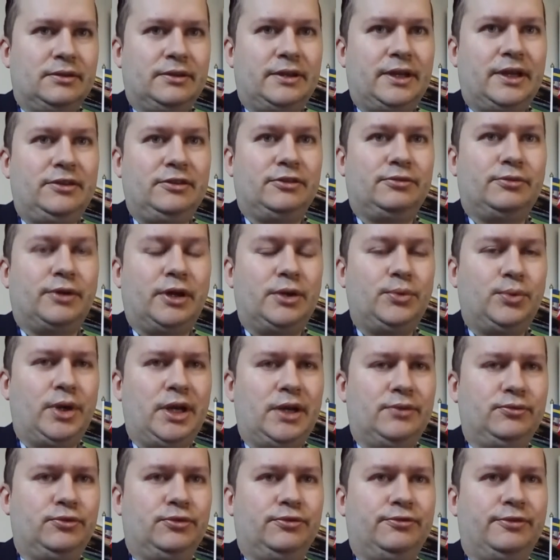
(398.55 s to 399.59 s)
that is why we
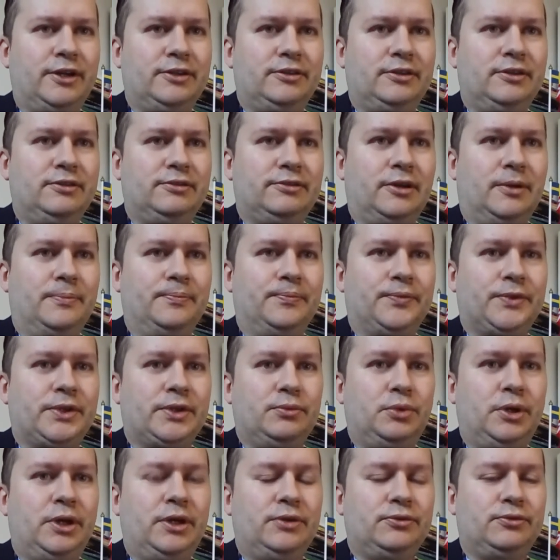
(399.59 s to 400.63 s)
have to fight Islam.
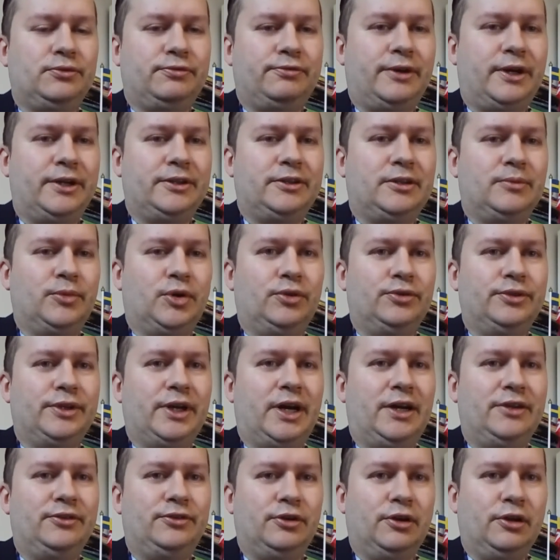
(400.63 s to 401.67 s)
We have to fight them on
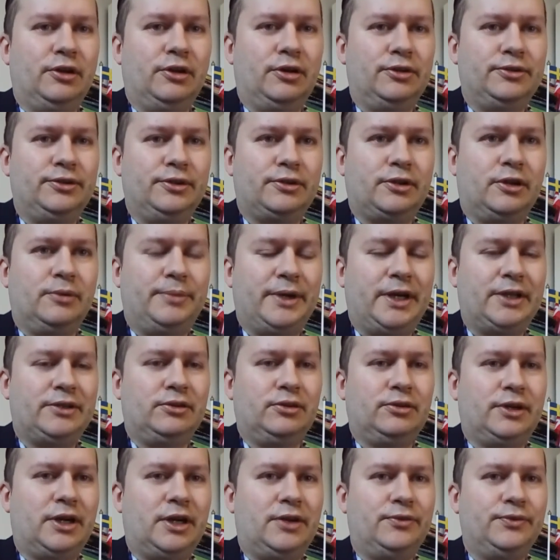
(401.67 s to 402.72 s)
the ideological
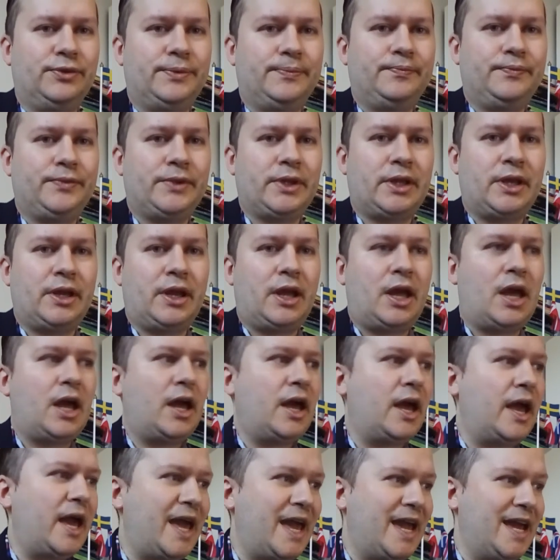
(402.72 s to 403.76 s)
battleground.
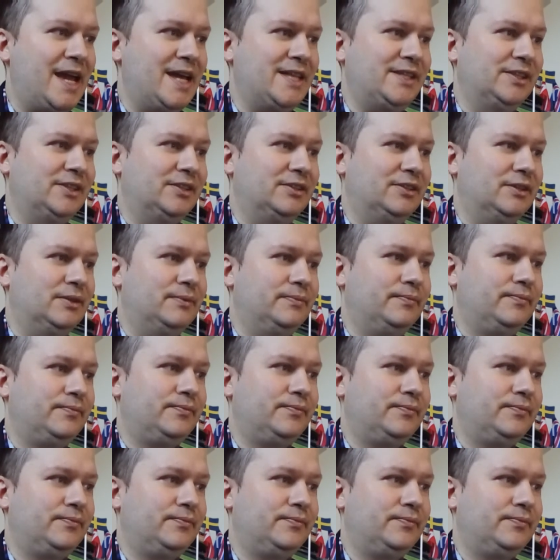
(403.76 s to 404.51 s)
And